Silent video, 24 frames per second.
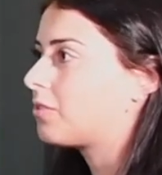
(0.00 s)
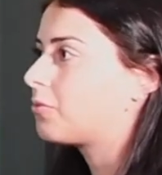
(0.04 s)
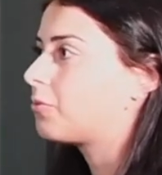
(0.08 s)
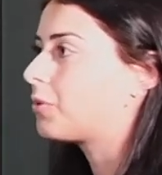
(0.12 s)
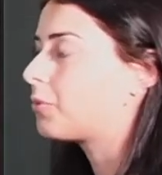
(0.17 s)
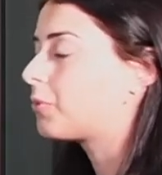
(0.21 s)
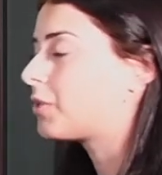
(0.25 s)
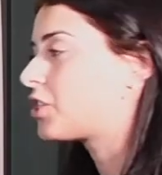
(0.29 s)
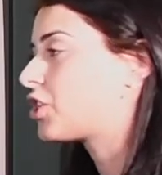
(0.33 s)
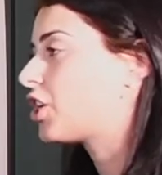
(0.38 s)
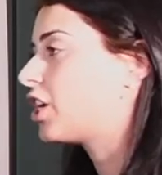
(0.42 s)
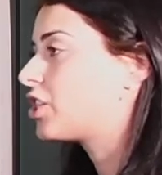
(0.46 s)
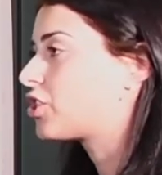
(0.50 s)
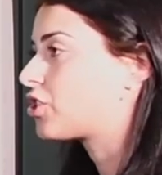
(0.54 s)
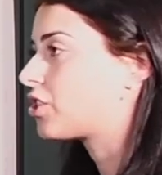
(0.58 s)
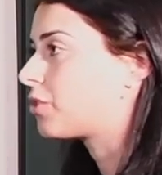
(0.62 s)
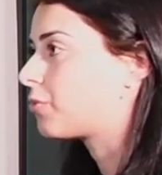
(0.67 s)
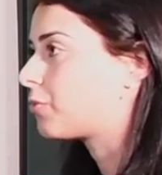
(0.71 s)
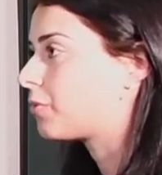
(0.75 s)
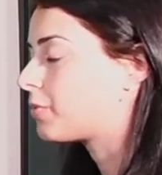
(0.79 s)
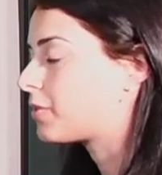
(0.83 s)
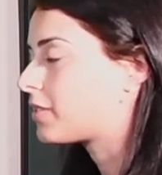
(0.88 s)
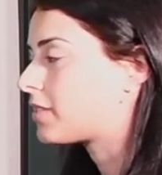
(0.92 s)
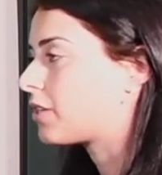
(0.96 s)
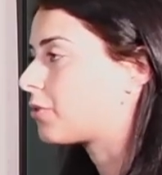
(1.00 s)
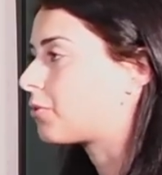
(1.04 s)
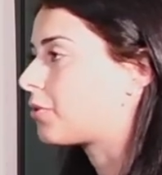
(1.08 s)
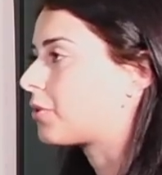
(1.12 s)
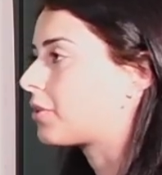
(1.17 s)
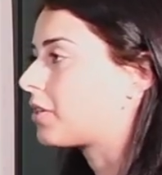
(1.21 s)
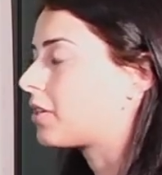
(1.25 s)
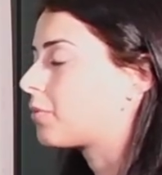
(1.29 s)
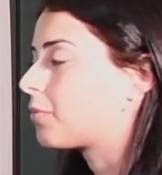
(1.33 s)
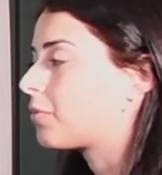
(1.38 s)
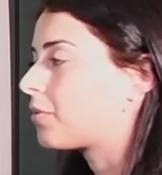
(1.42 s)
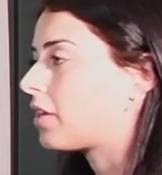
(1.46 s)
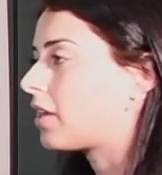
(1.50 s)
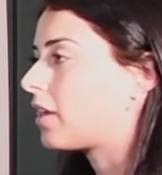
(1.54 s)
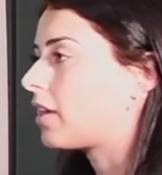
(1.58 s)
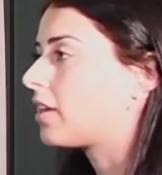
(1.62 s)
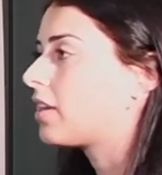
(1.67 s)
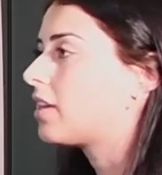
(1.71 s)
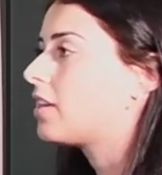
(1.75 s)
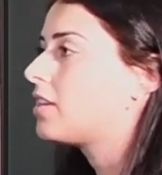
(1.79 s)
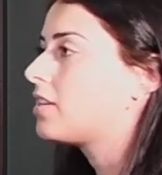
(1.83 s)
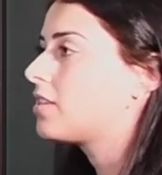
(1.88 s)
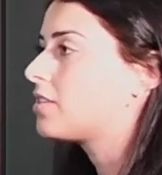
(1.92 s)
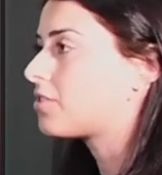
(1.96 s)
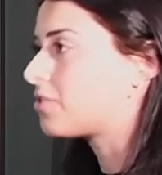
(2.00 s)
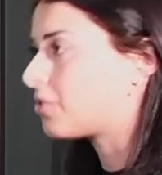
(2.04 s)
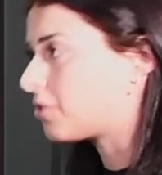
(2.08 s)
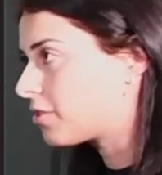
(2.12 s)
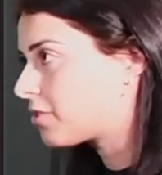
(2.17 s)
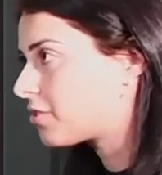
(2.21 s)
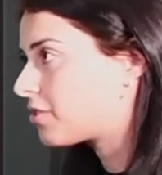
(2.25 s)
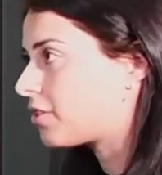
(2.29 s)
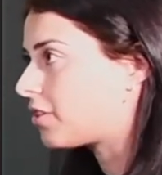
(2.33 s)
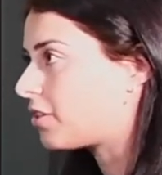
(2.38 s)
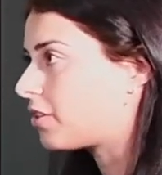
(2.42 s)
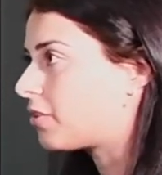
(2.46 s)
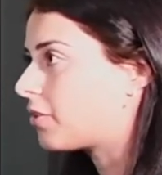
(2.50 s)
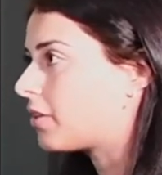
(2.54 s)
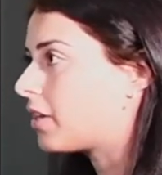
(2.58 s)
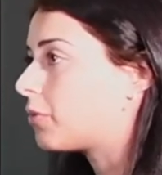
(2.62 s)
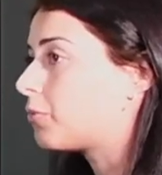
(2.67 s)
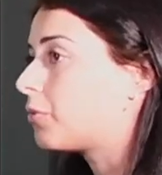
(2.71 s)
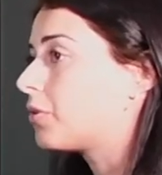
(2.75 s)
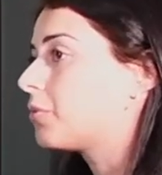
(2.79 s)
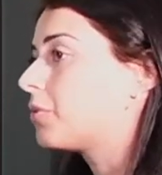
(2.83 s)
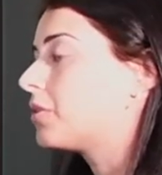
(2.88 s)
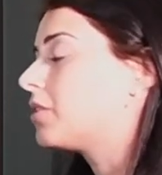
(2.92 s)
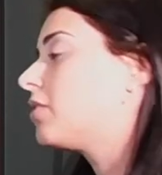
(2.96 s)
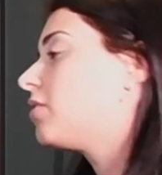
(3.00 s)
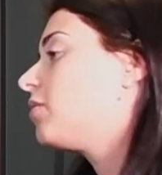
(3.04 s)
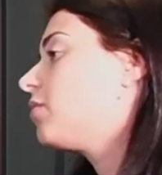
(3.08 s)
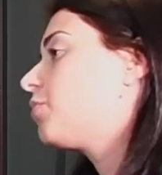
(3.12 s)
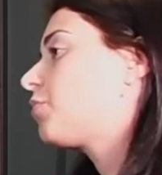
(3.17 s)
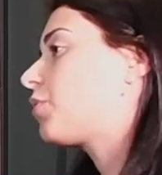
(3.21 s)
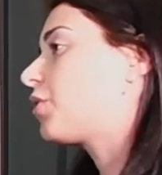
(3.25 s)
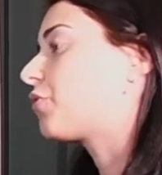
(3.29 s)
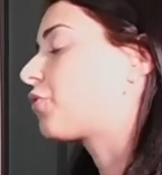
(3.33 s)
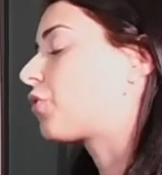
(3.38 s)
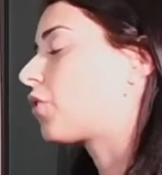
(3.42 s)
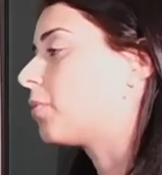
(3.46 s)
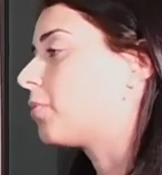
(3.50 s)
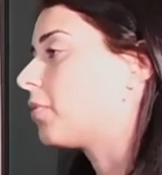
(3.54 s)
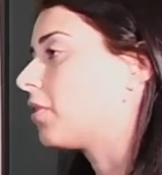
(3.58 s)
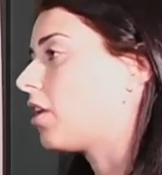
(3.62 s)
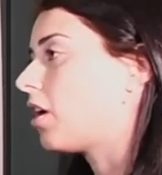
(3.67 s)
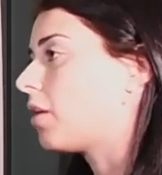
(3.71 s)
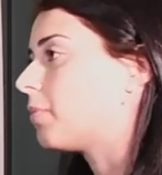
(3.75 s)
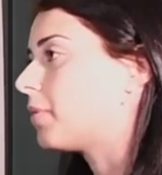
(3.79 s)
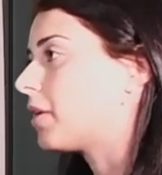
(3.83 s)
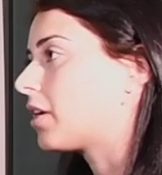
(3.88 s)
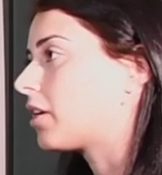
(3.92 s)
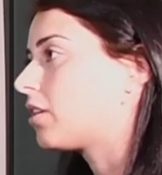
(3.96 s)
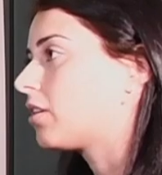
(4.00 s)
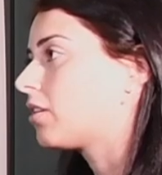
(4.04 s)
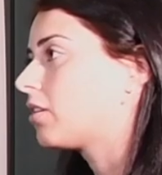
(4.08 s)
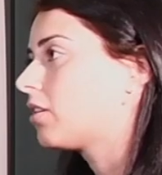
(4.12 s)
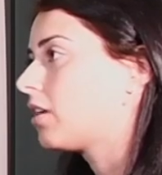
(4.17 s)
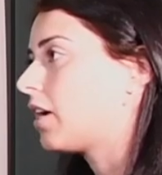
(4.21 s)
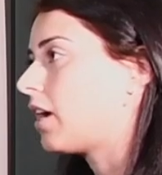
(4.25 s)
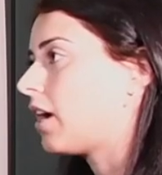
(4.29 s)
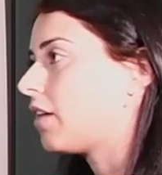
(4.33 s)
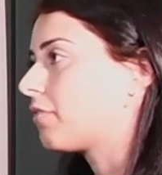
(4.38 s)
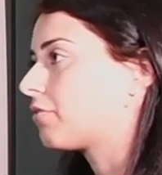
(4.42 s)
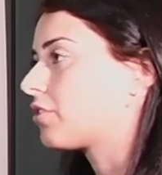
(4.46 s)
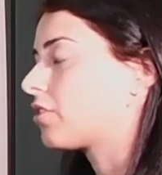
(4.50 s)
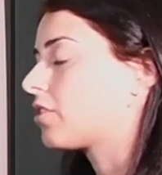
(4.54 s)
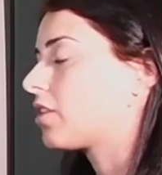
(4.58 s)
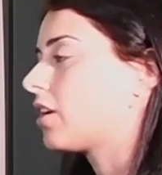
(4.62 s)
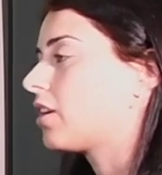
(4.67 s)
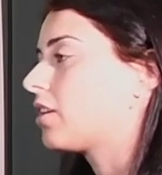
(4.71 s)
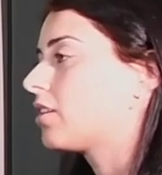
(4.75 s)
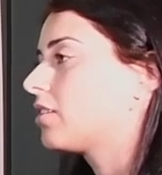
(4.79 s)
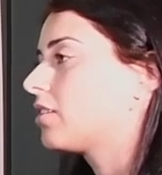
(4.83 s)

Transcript: we would change it and we would say we were going to play 0-0 and we would perform a lot better after that.